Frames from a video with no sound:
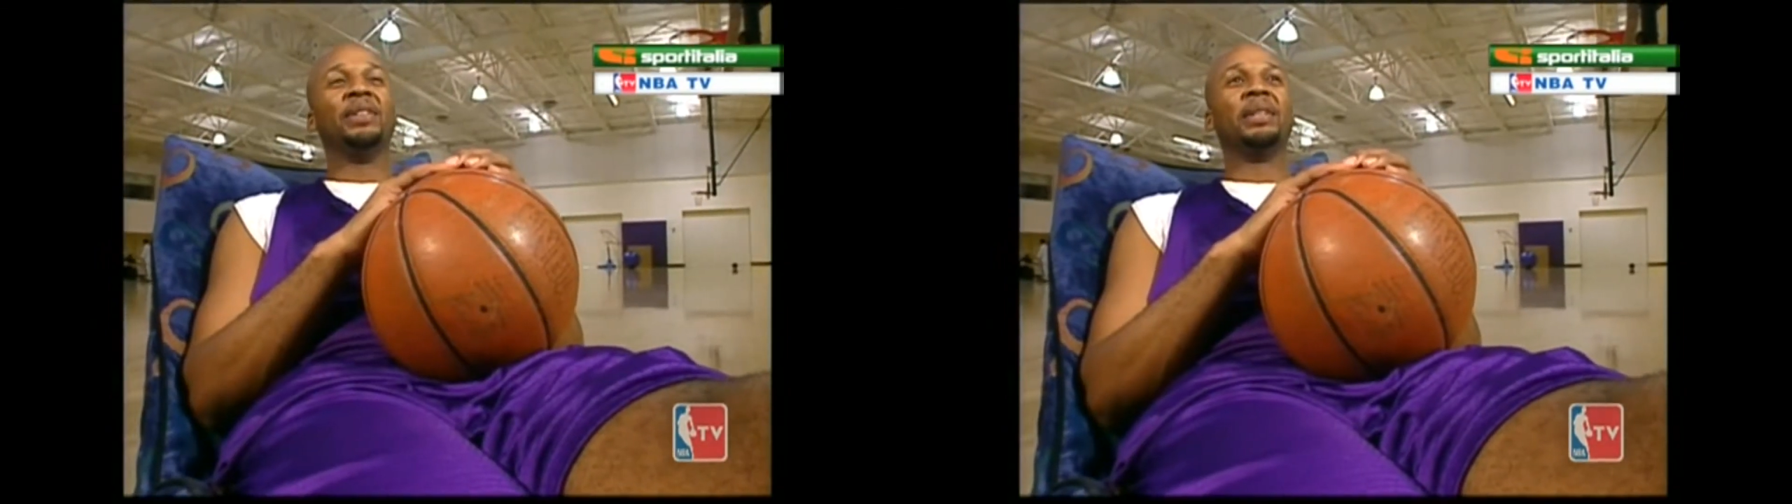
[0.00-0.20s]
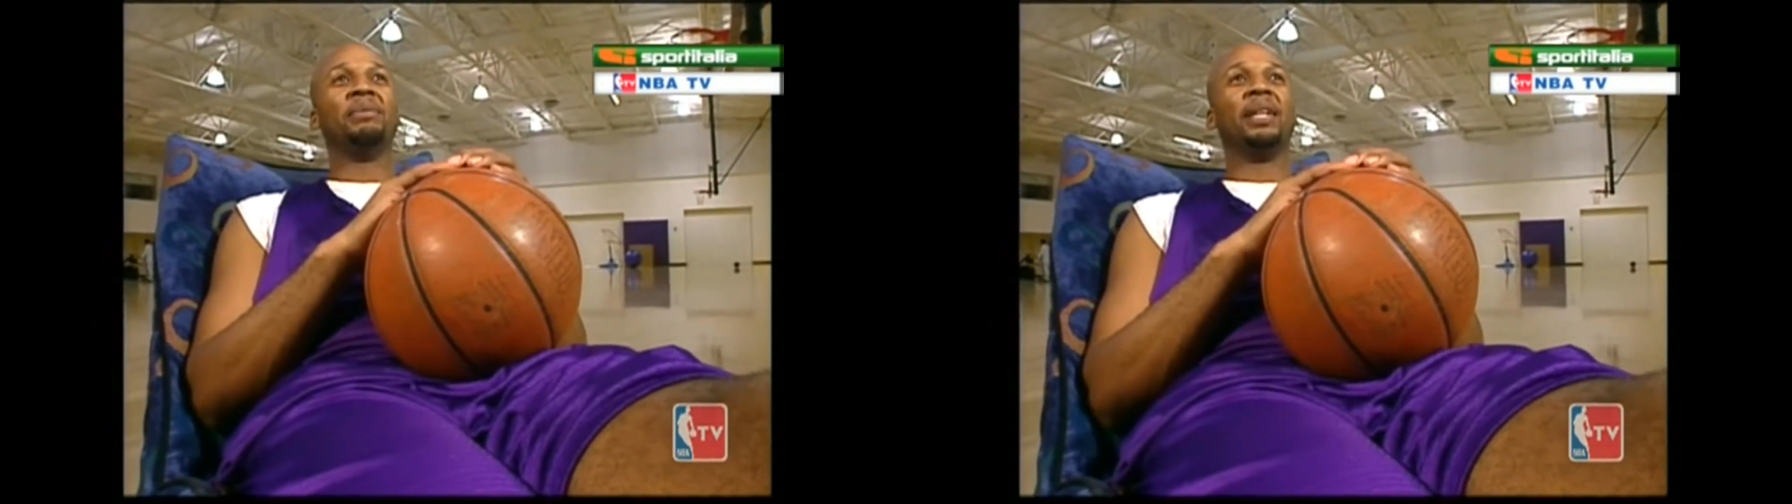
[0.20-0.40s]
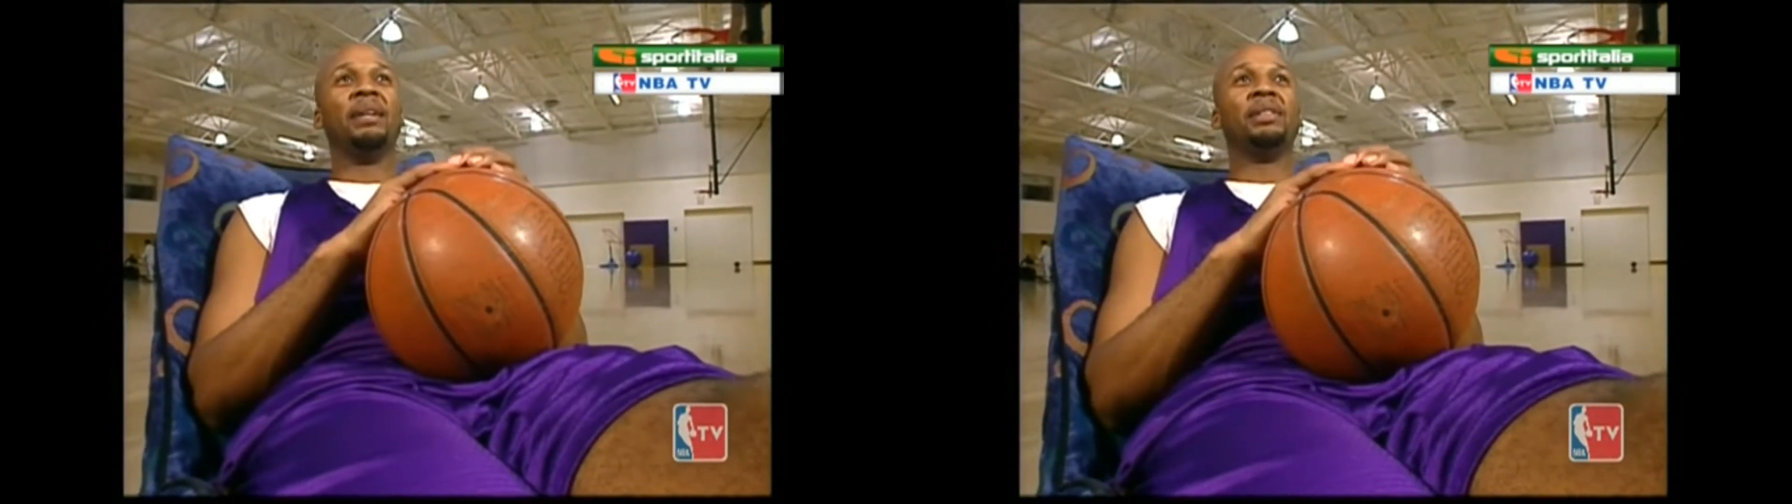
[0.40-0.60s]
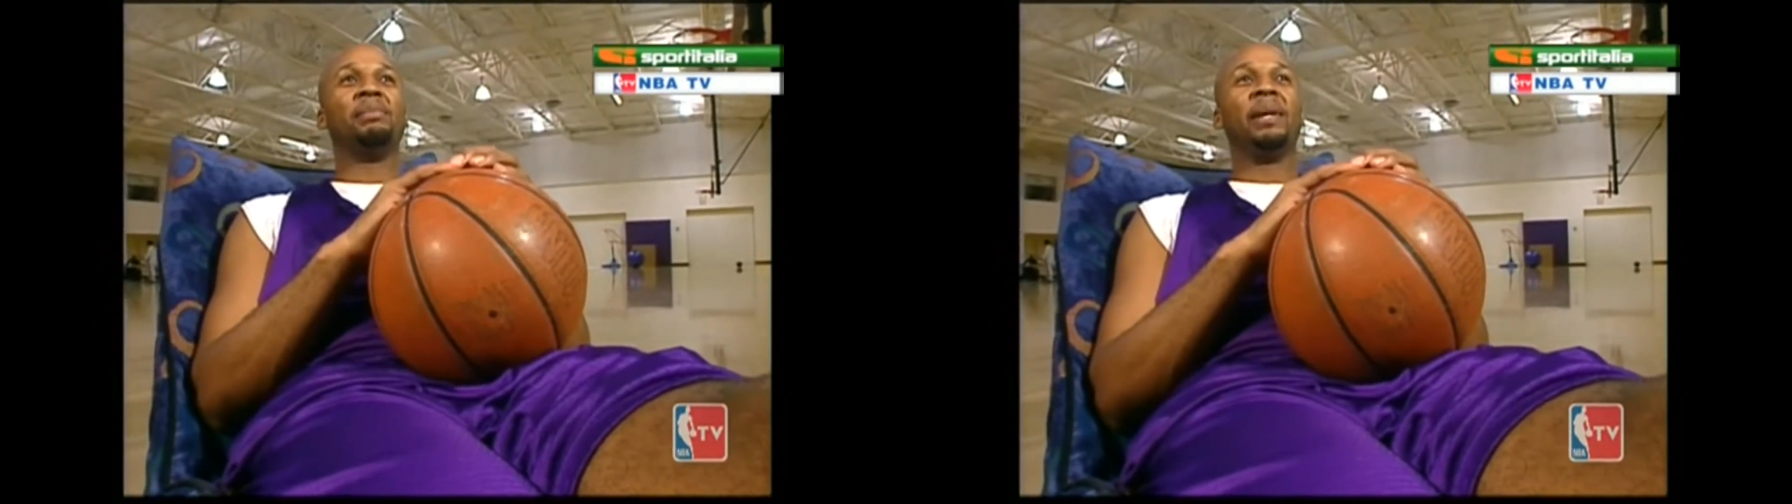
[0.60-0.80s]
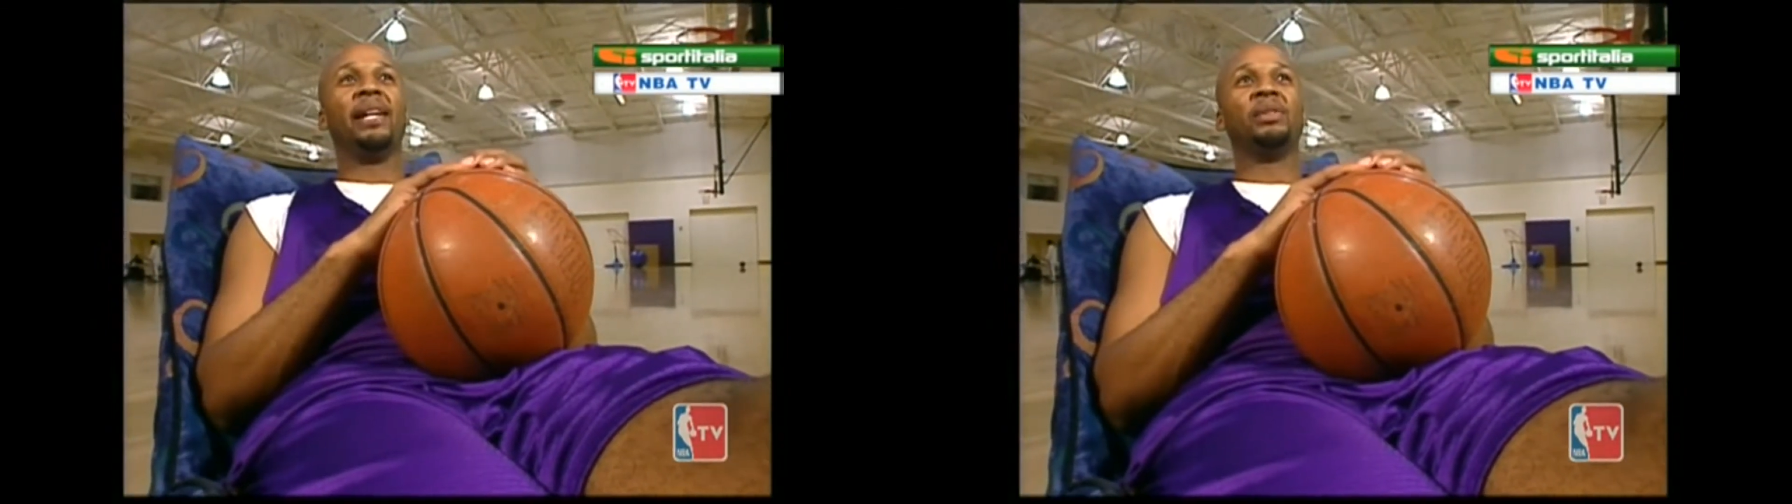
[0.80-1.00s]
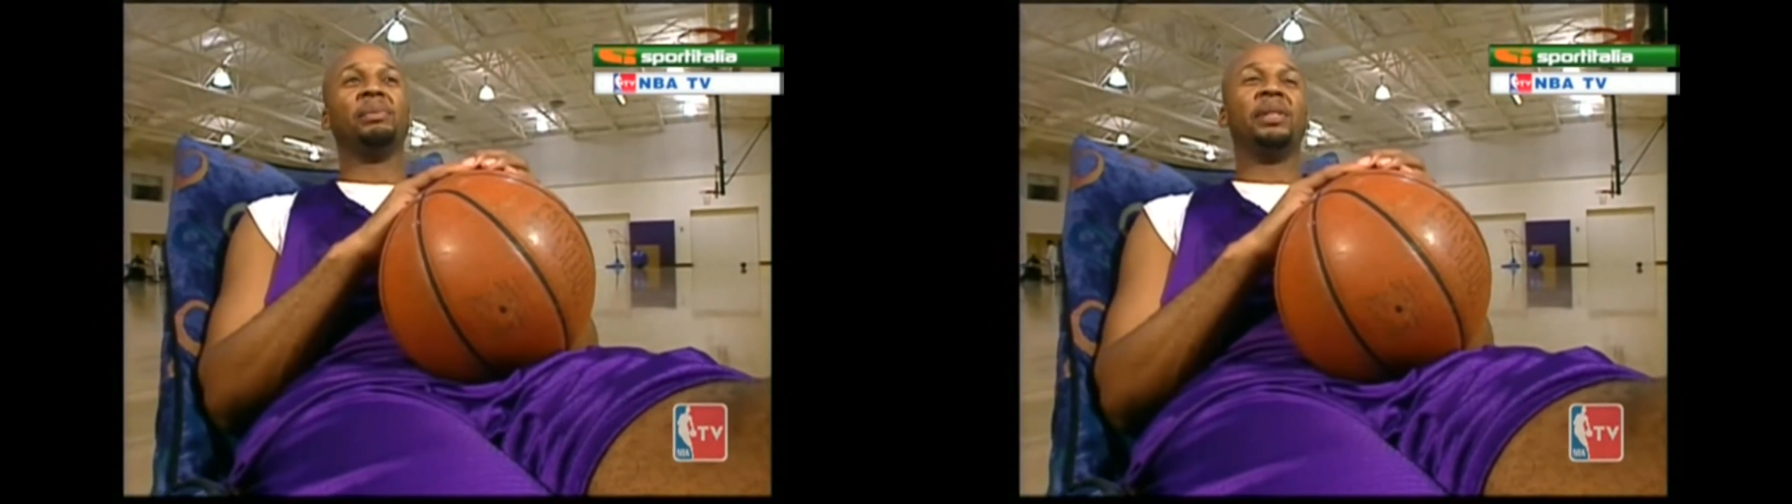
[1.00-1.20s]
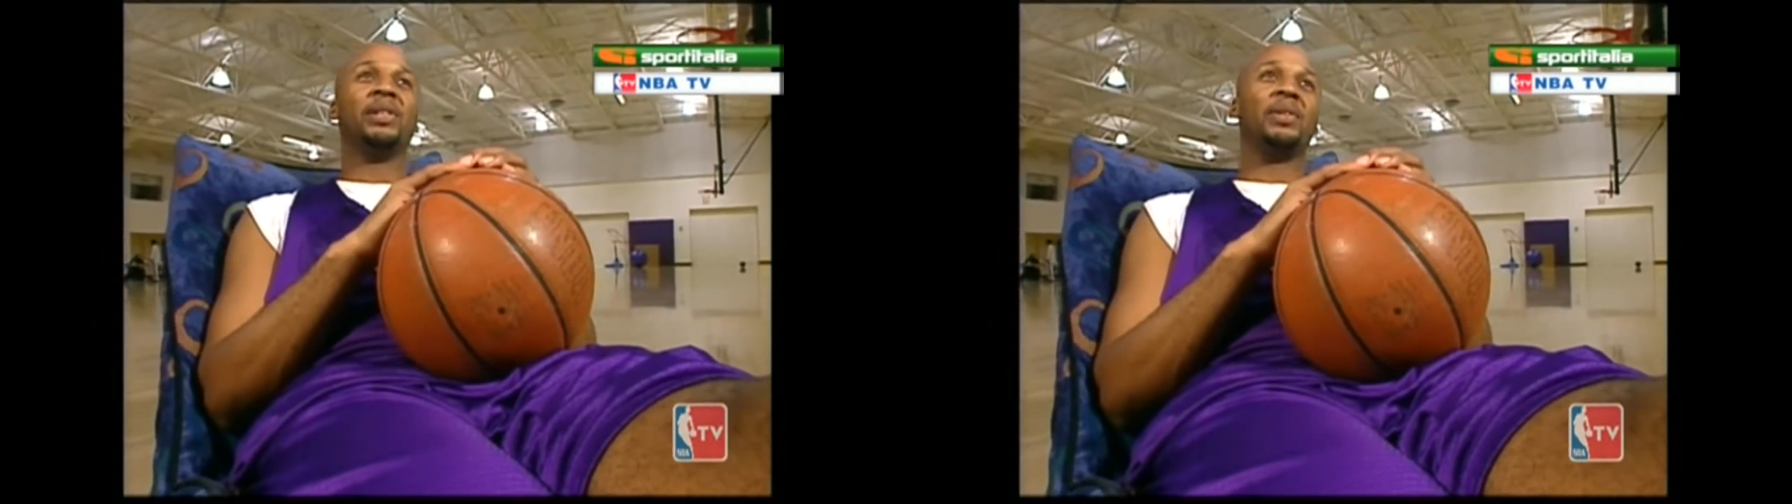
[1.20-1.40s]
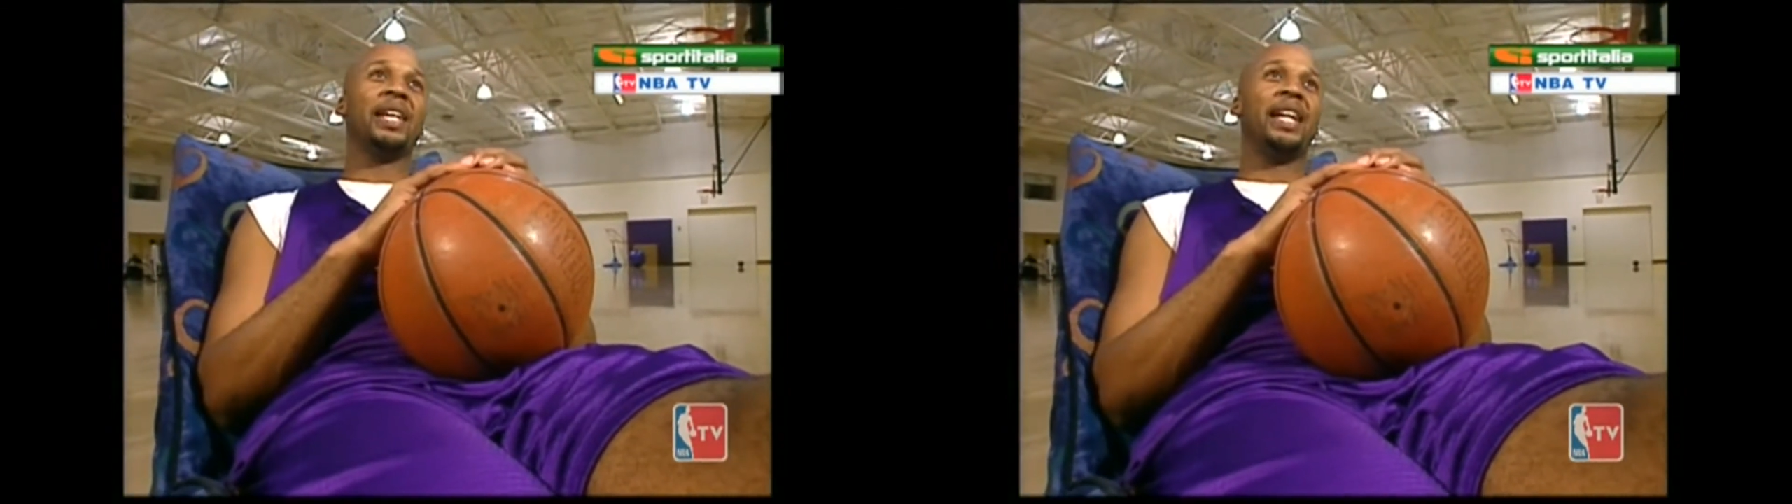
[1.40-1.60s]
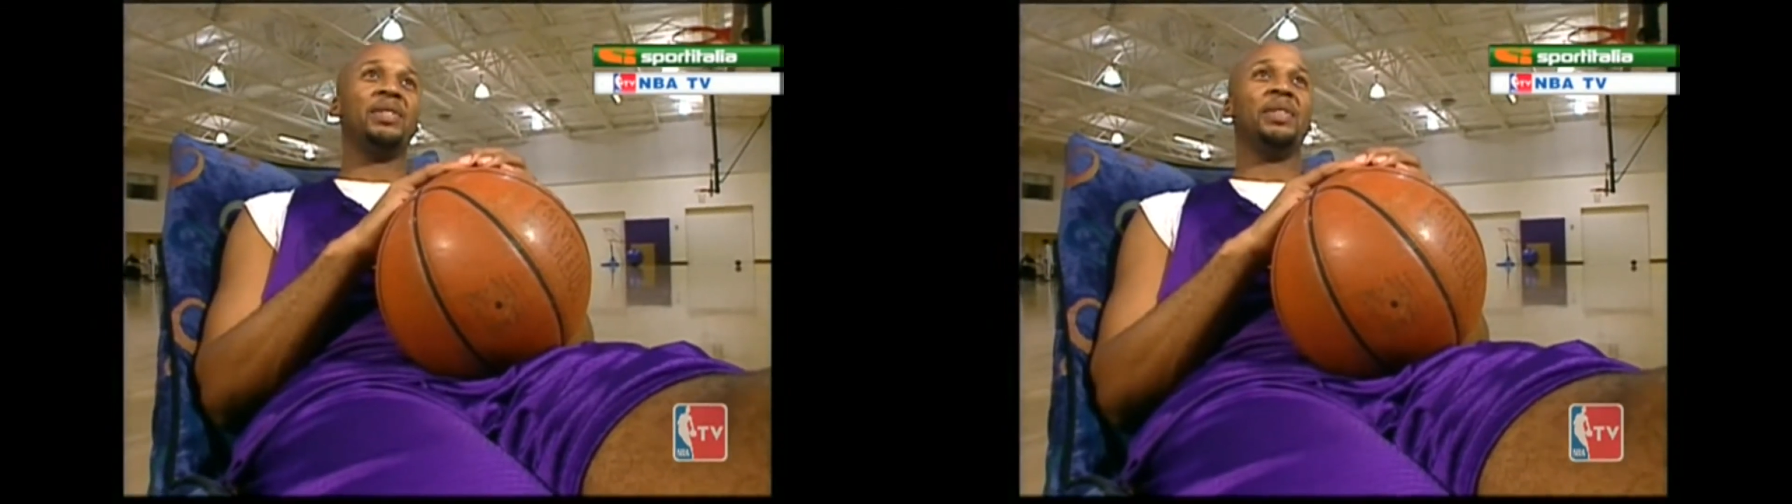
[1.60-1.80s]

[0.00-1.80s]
sometimes his pants would be so tight